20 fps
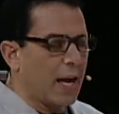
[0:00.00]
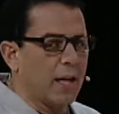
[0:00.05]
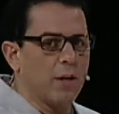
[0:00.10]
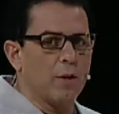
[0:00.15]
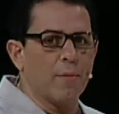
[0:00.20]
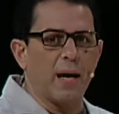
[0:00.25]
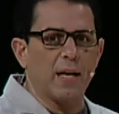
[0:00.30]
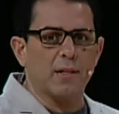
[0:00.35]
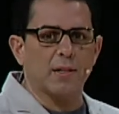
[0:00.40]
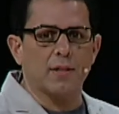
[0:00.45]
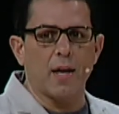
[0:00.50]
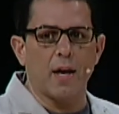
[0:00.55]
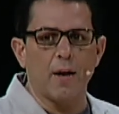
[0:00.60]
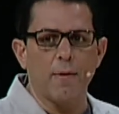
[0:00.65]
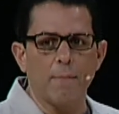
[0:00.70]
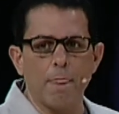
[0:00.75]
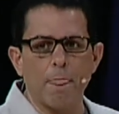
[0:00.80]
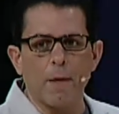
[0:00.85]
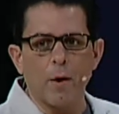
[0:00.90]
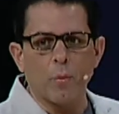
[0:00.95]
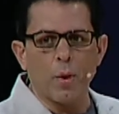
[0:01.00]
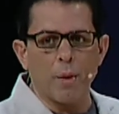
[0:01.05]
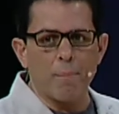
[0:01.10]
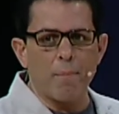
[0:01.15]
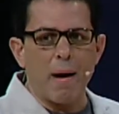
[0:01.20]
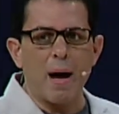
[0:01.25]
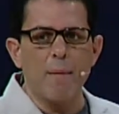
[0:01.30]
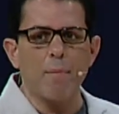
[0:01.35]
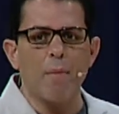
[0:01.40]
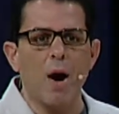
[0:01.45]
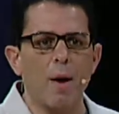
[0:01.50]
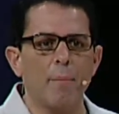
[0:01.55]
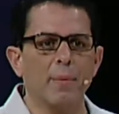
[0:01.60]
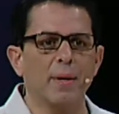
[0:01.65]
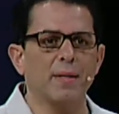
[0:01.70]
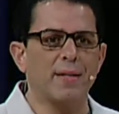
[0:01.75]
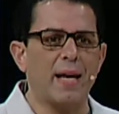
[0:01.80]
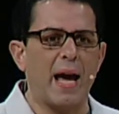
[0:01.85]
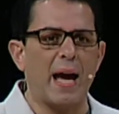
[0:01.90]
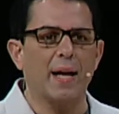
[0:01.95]
and you might say, "When my mom
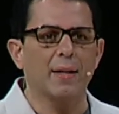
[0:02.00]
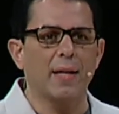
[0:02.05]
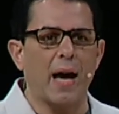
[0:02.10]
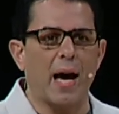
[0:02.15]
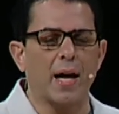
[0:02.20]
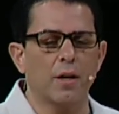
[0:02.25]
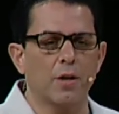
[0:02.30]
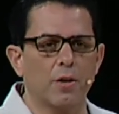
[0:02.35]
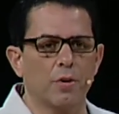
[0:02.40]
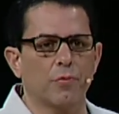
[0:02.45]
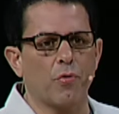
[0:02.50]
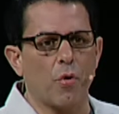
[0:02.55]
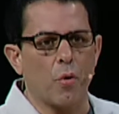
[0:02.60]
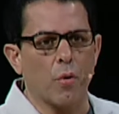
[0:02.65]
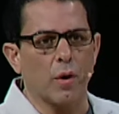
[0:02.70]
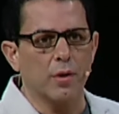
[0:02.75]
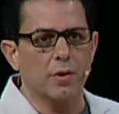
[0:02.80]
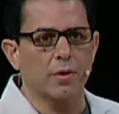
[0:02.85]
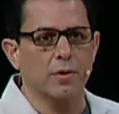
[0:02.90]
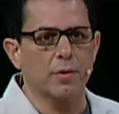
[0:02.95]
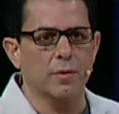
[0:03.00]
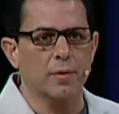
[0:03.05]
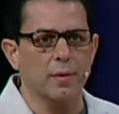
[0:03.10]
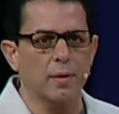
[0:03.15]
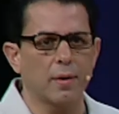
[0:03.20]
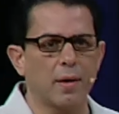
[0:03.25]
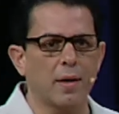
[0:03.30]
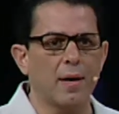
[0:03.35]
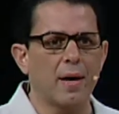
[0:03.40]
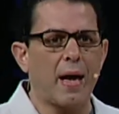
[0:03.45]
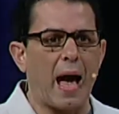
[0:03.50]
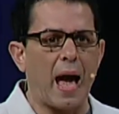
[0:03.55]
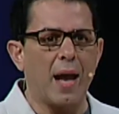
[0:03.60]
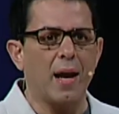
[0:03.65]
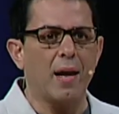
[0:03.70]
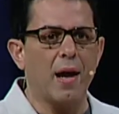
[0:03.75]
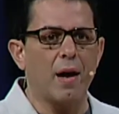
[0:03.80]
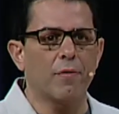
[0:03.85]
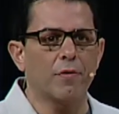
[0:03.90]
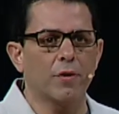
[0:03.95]
and dad got a divorce, I
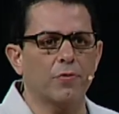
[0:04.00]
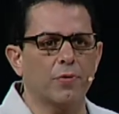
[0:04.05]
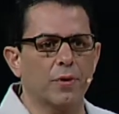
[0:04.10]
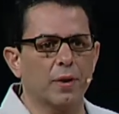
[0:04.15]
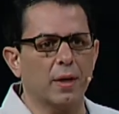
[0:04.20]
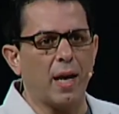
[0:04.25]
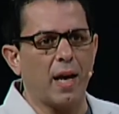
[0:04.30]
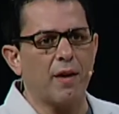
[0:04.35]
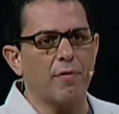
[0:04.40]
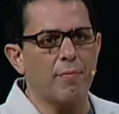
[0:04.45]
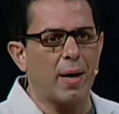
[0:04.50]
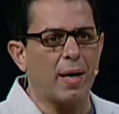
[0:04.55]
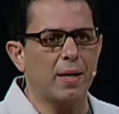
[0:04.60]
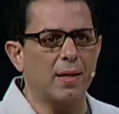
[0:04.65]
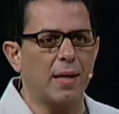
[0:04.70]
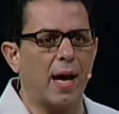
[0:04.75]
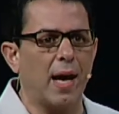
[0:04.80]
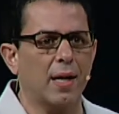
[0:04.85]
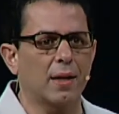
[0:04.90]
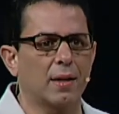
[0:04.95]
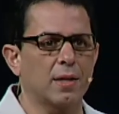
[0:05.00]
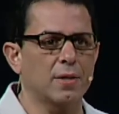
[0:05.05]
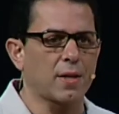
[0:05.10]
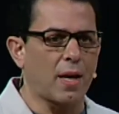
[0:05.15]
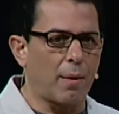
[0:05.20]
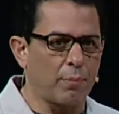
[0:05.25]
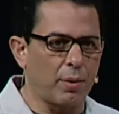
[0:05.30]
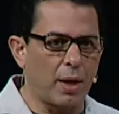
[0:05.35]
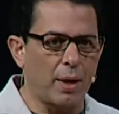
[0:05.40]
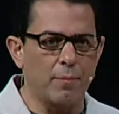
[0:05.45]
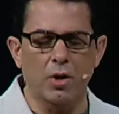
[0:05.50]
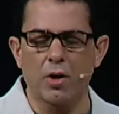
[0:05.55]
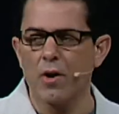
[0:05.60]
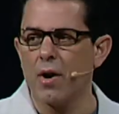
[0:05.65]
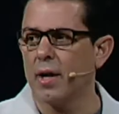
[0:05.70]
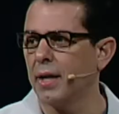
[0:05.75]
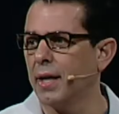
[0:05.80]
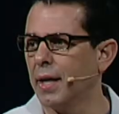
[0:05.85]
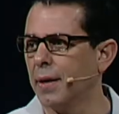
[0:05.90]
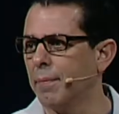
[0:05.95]
never forgave my dad because I blamed it
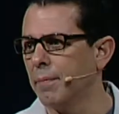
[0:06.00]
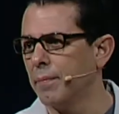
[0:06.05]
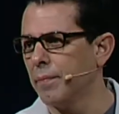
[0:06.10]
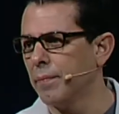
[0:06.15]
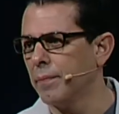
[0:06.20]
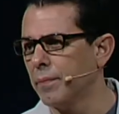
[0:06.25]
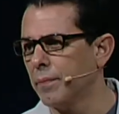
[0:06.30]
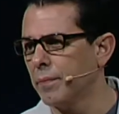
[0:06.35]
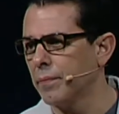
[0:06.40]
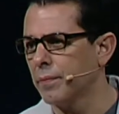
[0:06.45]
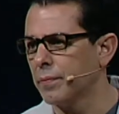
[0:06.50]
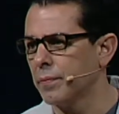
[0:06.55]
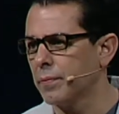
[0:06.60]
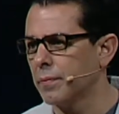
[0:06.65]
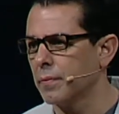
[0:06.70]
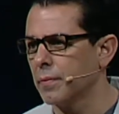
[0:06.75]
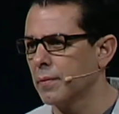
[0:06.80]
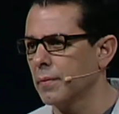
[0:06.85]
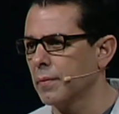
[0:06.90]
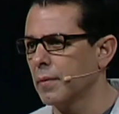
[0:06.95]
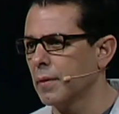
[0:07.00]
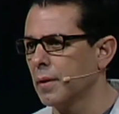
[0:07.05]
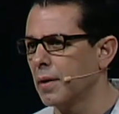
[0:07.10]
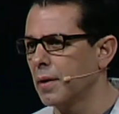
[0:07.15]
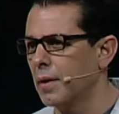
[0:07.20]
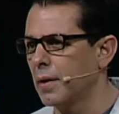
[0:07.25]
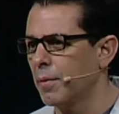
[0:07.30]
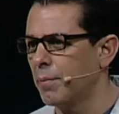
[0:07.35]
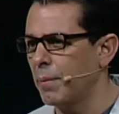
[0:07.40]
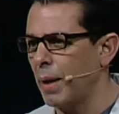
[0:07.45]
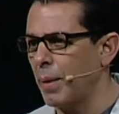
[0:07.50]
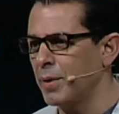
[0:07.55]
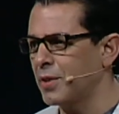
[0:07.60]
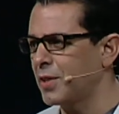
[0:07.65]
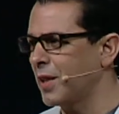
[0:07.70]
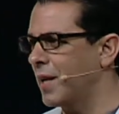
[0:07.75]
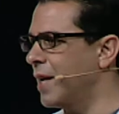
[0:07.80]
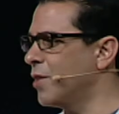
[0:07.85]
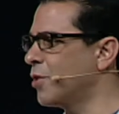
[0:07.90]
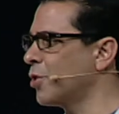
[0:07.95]
on him." Maybe
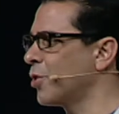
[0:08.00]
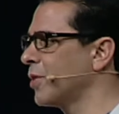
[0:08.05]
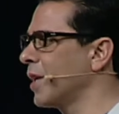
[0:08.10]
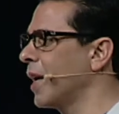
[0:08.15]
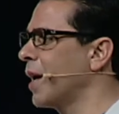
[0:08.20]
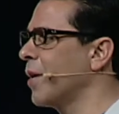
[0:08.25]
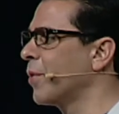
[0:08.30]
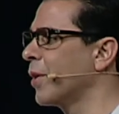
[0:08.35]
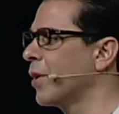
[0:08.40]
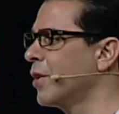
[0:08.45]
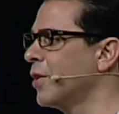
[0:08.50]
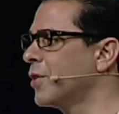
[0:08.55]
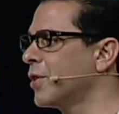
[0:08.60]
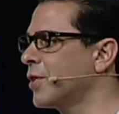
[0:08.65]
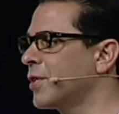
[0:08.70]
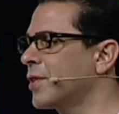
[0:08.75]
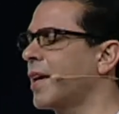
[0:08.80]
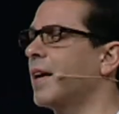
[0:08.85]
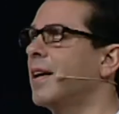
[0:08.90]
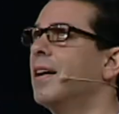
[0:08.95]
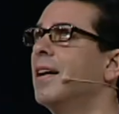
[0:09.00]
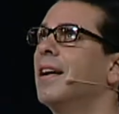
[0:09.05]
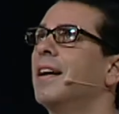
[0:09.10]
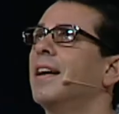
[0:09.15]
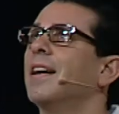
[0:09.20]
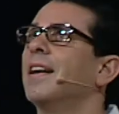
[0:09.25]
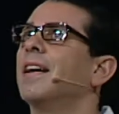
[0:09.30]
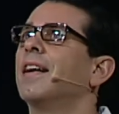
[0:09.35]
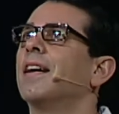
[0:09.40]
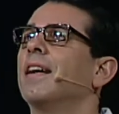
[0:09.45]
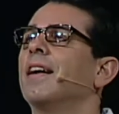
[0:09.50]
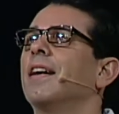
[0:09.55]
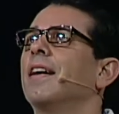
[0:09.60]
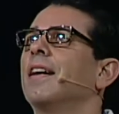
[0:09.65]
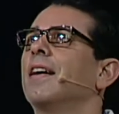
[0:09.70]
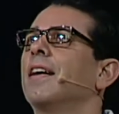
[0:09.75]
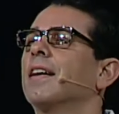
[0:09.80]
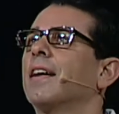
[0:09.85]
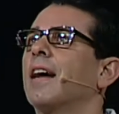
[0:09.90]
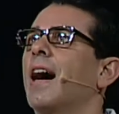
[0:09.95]
today's your day where you just say,
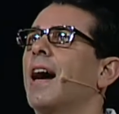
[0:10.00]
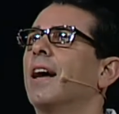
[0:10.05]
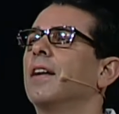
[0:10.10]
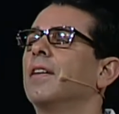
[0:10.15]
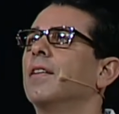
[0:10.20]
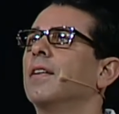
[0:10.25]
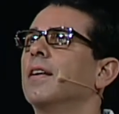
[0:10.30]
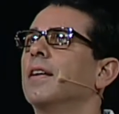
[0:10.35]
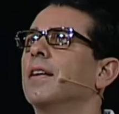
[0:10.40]
"God,